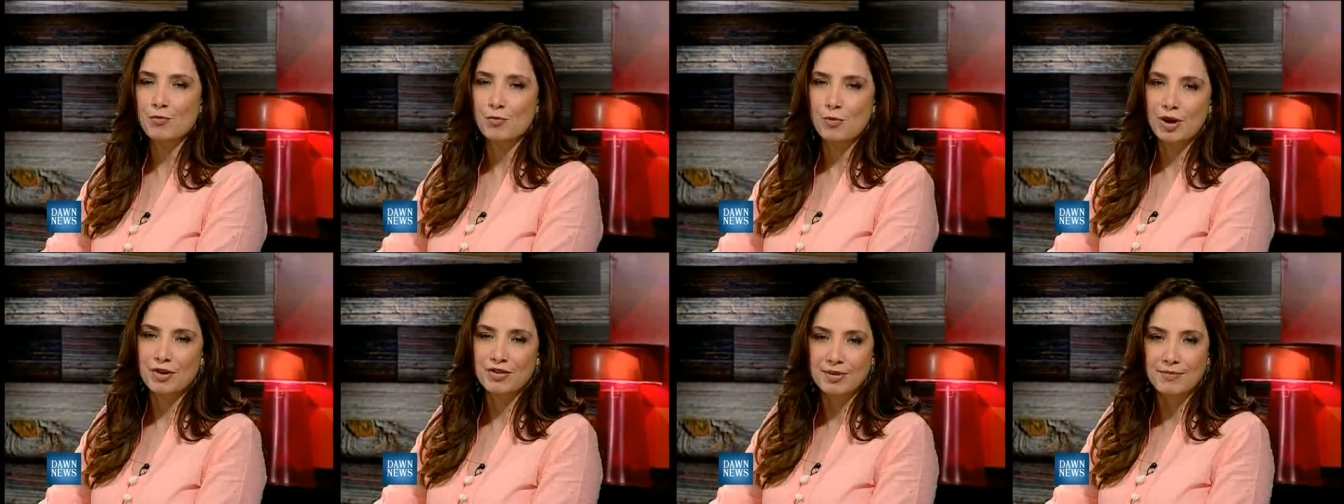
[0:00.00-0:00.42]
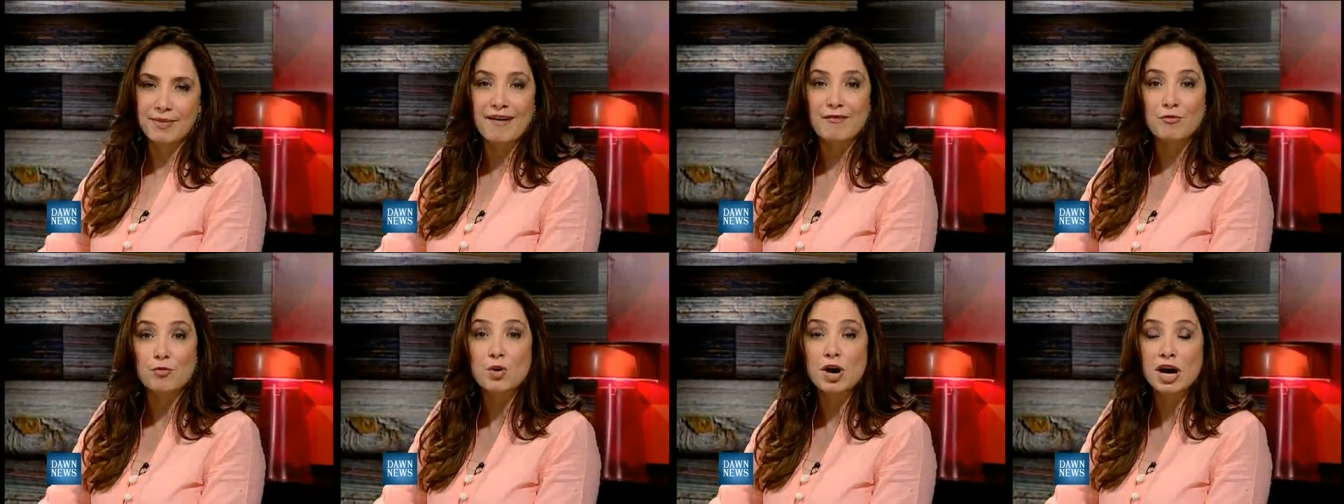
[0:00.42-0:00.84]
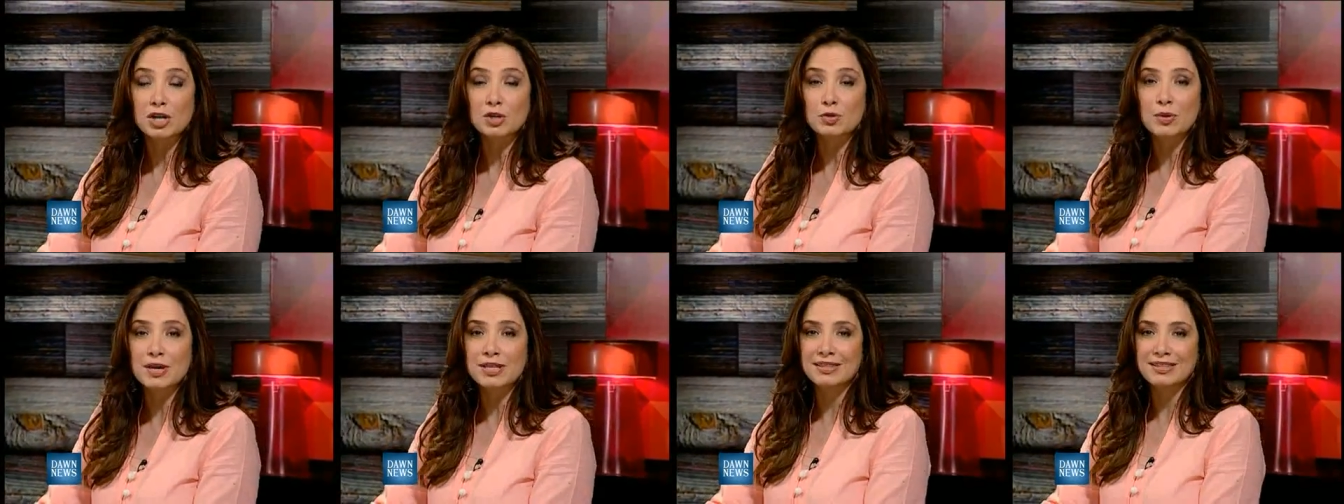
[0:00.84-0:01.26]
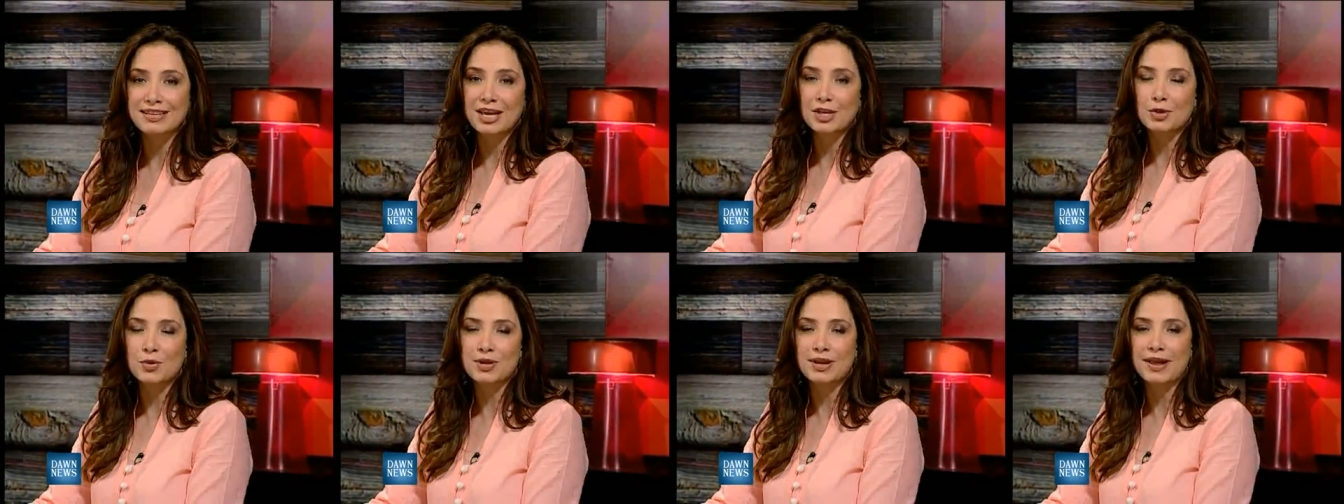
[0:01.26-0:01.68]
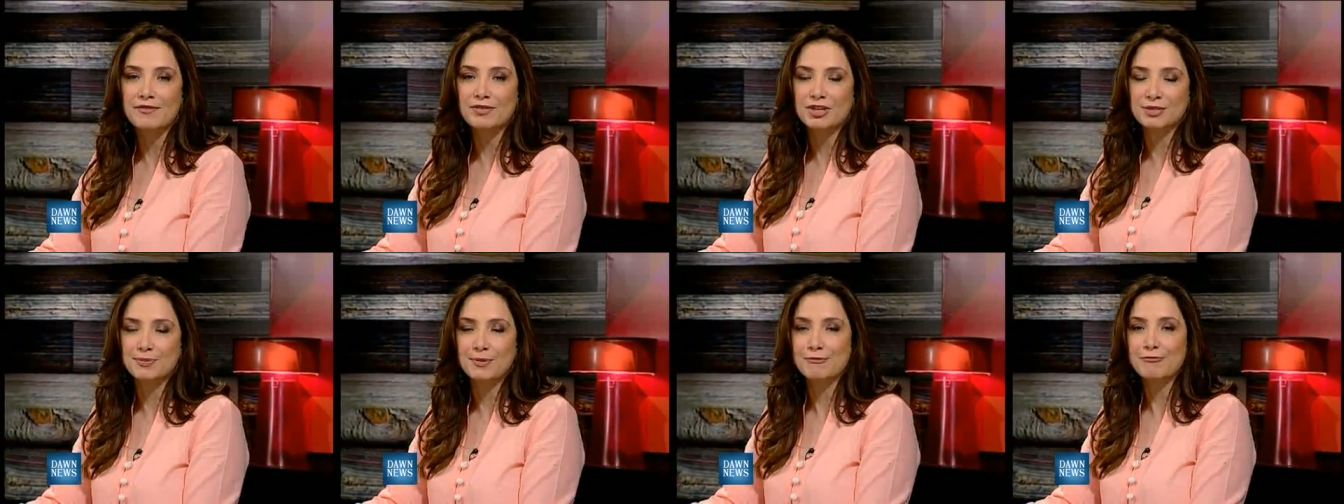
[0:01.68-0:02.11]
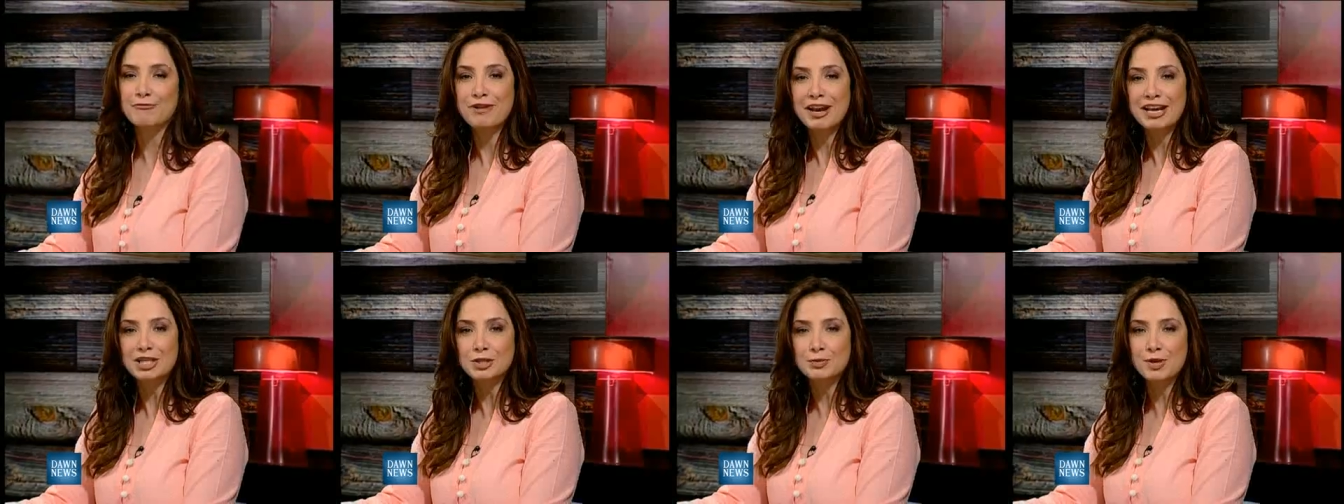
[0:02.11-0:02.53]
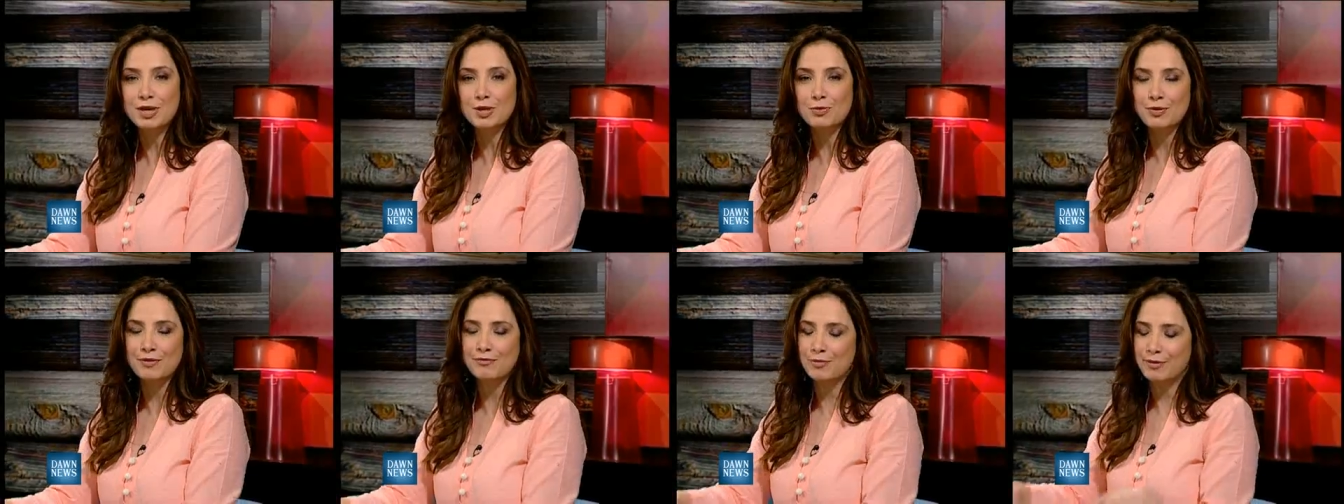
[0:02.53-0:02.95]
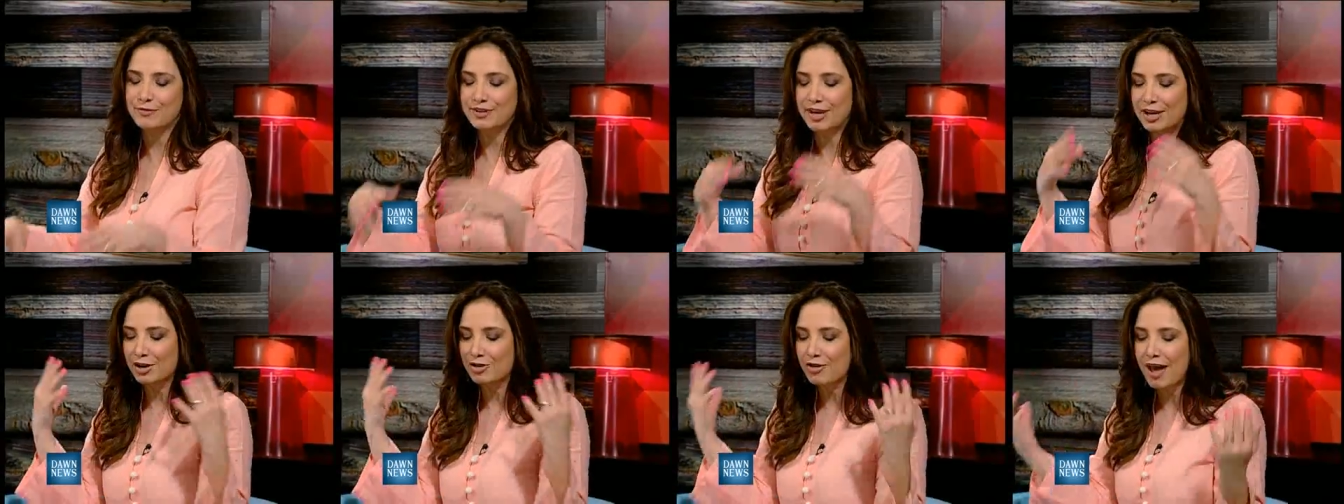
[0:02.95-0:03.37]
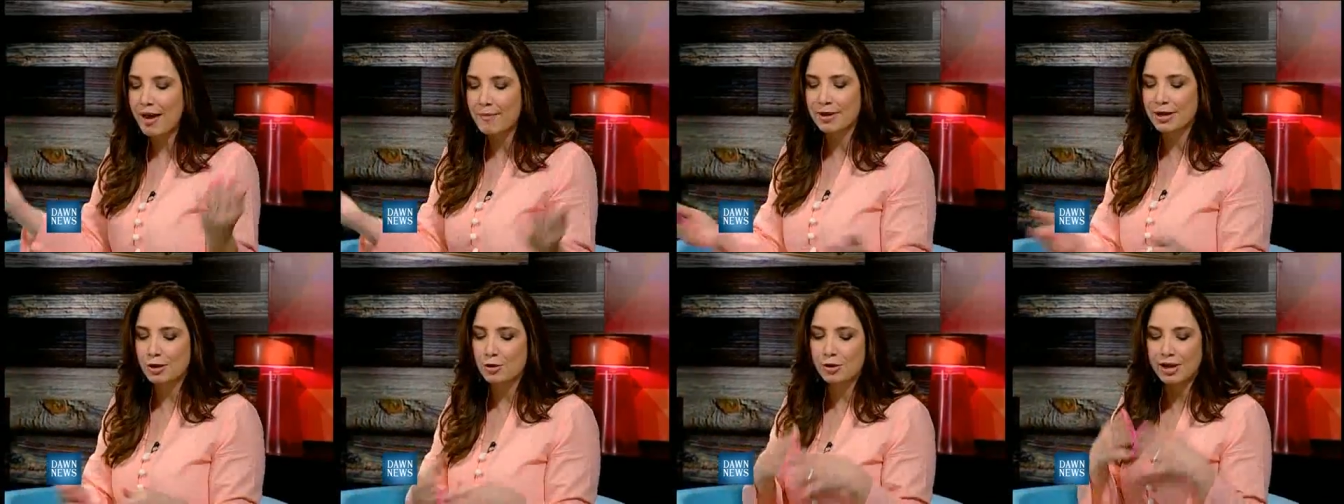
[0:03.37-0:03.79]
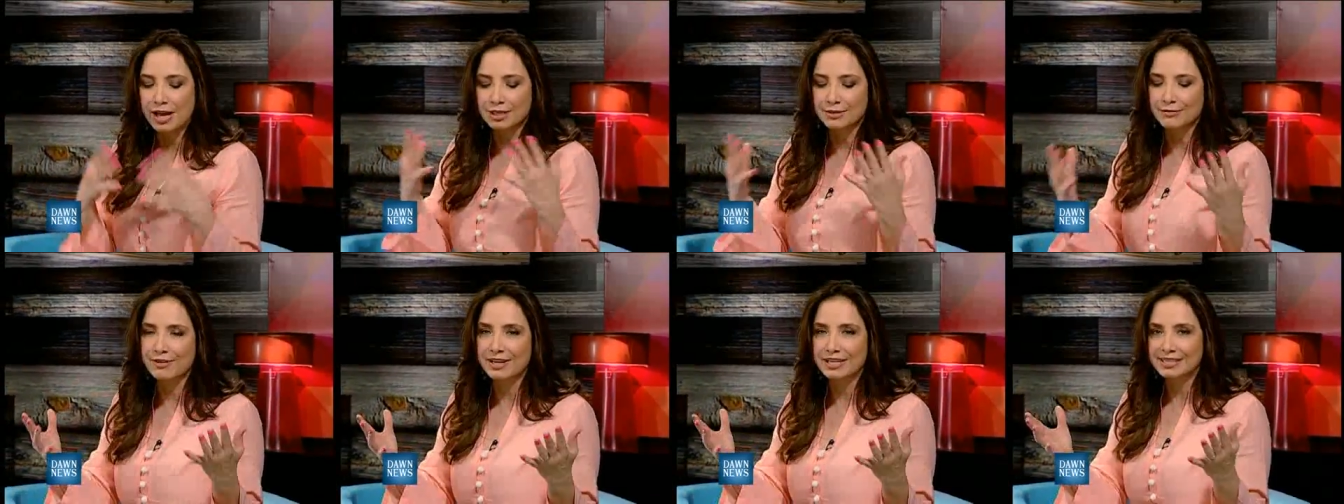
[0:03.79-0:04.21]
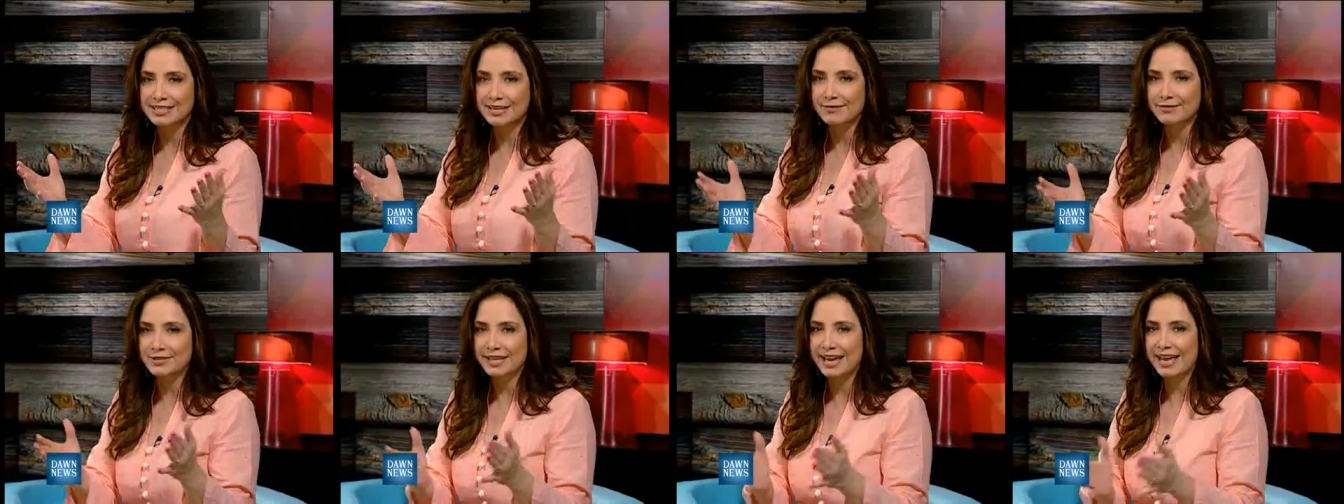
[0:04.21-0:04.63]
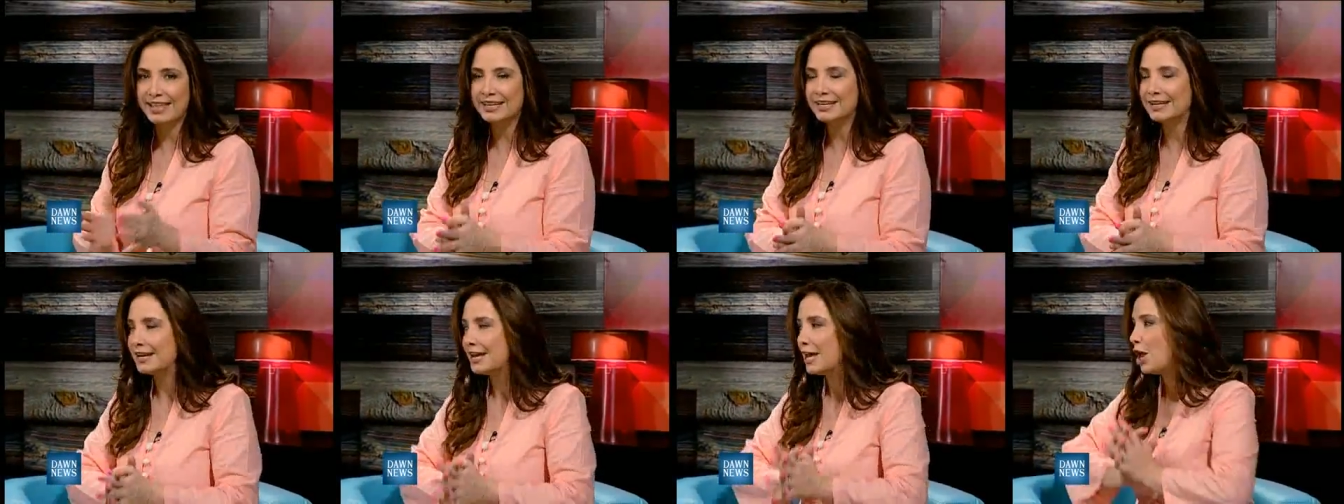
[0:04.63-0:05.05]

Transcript: One of them I've worked with, the other one I've just been friends with. We've done crabbing and all kinds of fun stuff together.